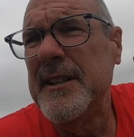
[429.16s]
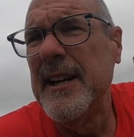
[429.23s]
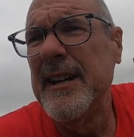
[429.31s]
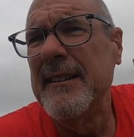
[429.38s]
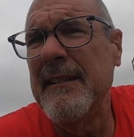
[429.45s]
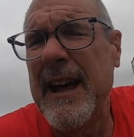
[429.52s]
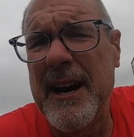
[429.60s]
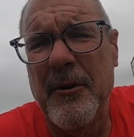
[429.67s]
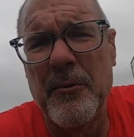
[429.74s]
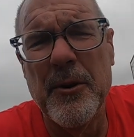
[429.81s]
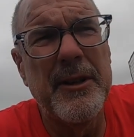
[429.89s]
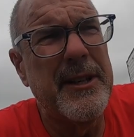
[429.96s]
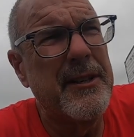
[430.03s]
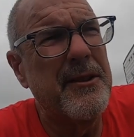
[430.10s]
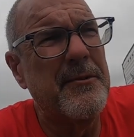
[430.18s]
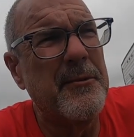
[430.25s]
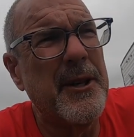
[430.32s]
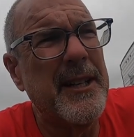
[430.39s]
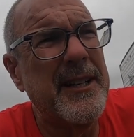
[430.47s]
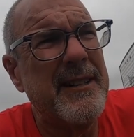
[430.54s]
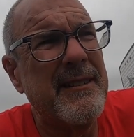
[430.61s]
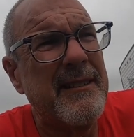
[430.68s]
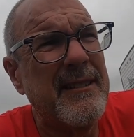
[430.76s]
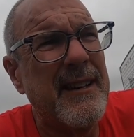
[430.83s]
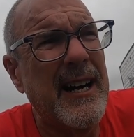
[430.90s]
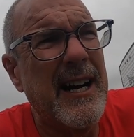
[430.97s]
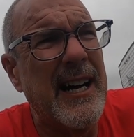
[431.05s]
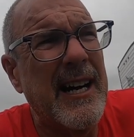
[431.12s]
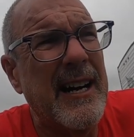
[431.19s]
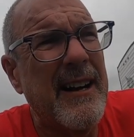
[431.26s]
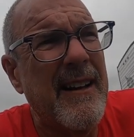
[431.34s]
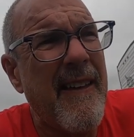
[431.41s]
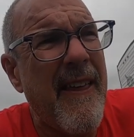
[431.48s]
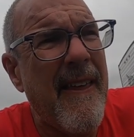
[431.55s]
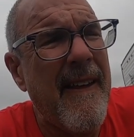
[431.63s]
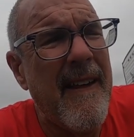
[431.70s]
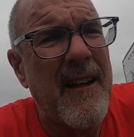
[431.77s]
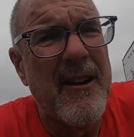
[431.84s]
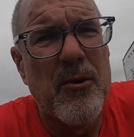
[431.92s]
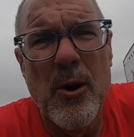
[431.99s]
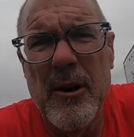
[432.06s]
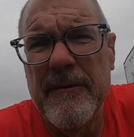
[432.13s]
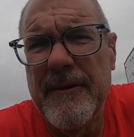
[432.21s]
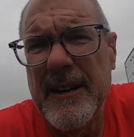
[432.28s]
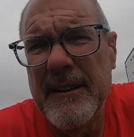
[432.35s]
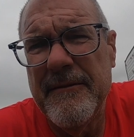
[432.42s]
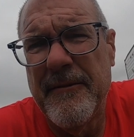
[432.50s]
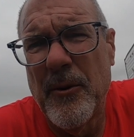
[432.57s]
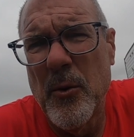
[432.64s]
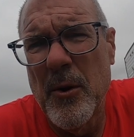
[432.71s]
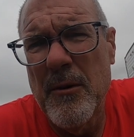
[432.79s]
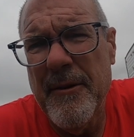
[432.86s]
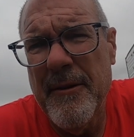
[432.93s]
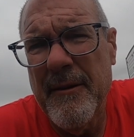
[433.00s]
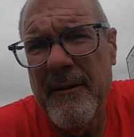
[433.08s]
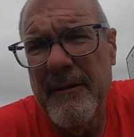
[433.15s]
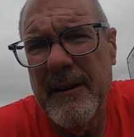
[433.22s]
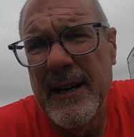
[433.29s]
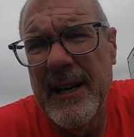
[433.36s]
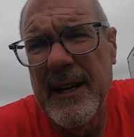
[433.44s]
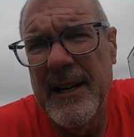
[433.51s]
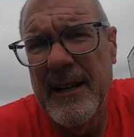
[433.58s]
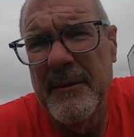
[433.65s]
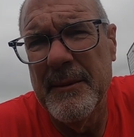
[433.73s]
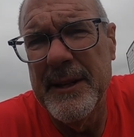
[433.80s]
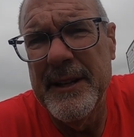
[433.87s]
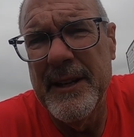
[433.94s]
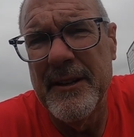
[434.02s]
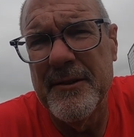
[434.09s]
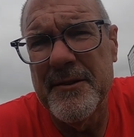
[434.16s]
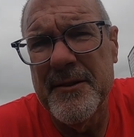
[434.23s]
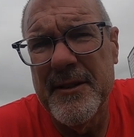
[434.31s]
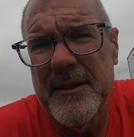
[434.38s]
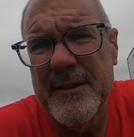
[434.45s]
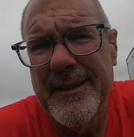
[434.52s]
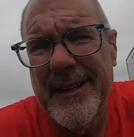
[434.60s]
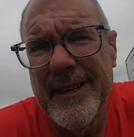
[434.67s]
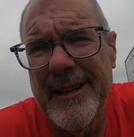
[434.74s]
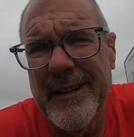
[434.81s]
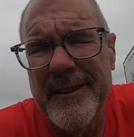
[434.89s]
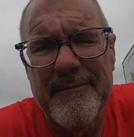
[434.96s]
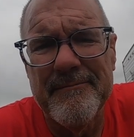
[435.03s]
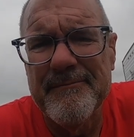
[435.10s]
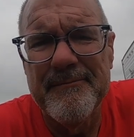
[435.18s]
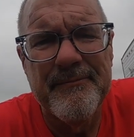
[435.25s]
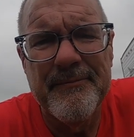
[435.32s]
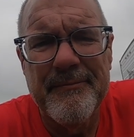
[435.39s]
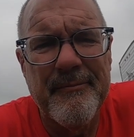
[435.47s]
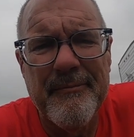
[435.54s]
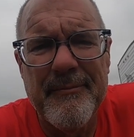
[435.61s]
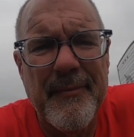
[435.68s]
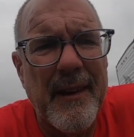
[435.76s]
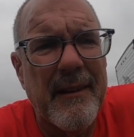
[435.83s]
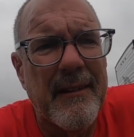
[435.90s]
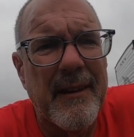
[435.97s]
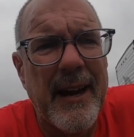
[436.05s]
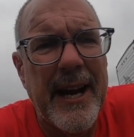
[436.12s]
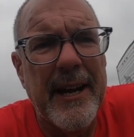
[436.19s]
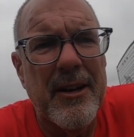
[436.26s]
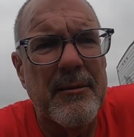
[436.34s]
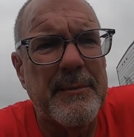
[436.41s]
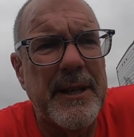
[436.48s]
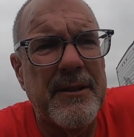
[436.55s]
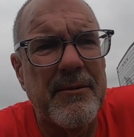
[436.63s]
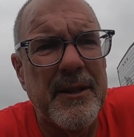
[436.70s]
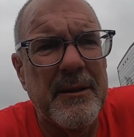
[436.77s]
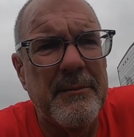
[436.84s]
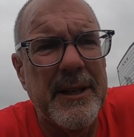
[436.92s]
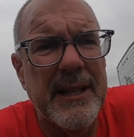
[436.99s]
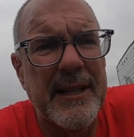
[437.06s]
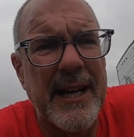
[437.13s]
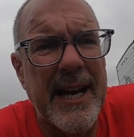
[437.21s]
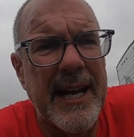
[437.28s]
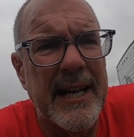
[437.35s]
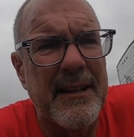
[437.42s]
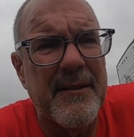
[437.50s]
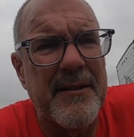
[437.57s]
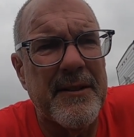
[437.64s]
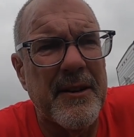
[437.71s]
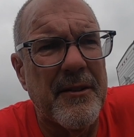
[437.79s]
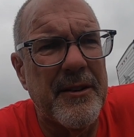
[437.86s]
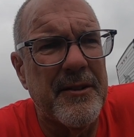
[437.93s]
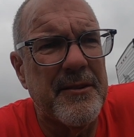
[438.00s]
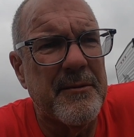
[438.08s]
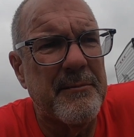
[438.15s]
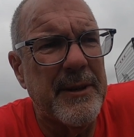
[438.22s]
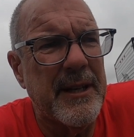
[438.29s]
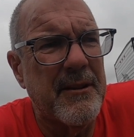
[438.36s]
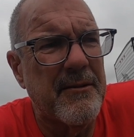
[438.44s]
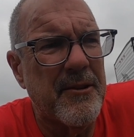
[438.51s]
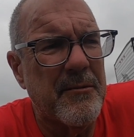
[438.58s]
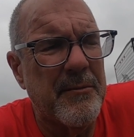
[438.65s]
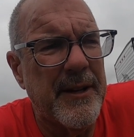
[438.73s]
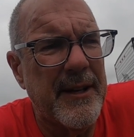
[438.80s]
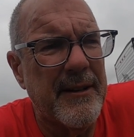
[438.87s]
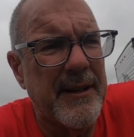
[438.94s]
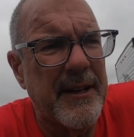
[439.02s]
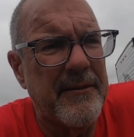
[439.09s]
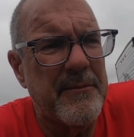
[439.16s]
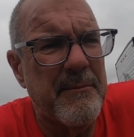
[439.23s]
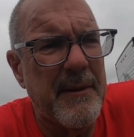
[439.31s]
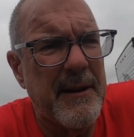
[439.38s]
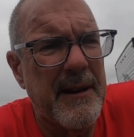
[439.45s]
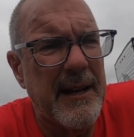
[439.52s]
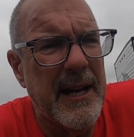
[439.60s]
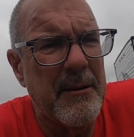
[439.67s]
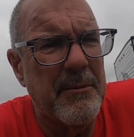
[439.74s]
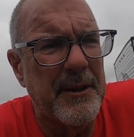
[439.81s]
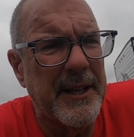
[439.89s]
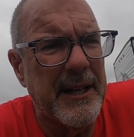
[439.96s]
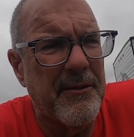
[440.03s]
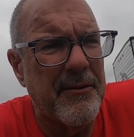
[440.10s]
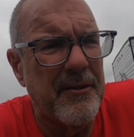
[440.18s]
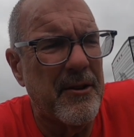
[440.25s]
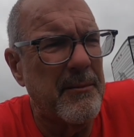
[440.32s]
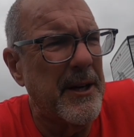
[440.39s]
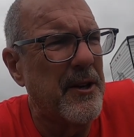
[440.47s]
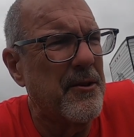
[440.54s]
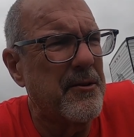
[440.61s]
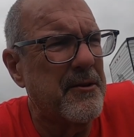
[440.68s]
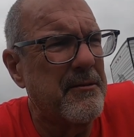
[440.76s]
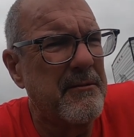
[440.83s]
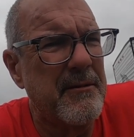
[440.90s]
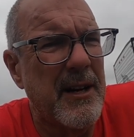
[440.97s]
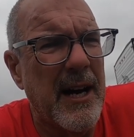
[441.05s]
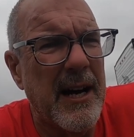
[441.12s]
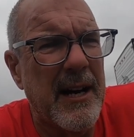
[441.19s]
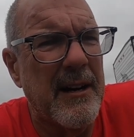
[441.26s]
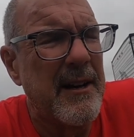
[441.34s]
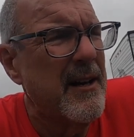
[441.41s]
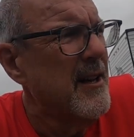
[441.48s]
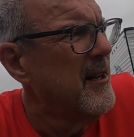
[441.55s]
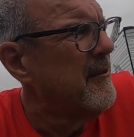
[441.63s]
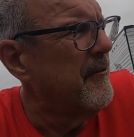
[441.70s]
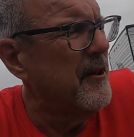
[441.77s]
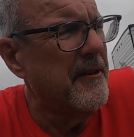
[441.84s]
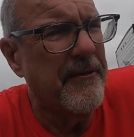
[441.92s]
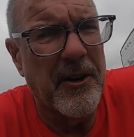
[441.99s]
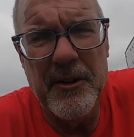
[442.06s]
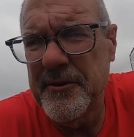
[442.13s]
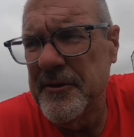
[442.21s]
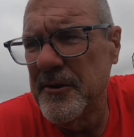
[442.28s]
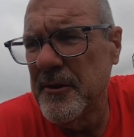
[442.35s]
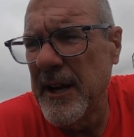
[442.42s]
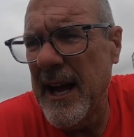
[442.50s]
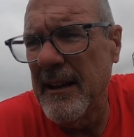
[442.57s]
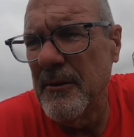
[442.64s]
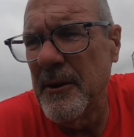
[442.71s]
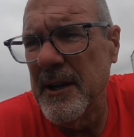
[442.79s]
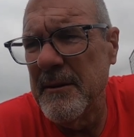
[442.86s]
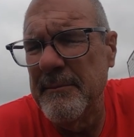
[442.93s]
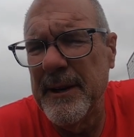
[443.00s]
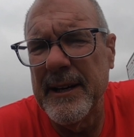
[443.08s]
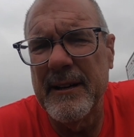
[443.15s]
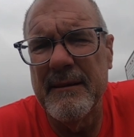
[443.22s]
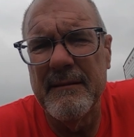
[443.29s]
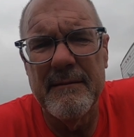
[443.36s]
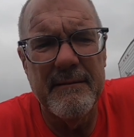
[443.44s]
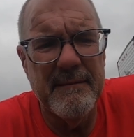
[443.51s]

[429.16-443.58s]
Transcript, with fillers: done. Had a really good run. Uh, qualified fourth, um, and there's just a hair between me and eight. So there's a big group there, and I was able to get through them. I owed uh, a friend of ours, Drew Galloway, a big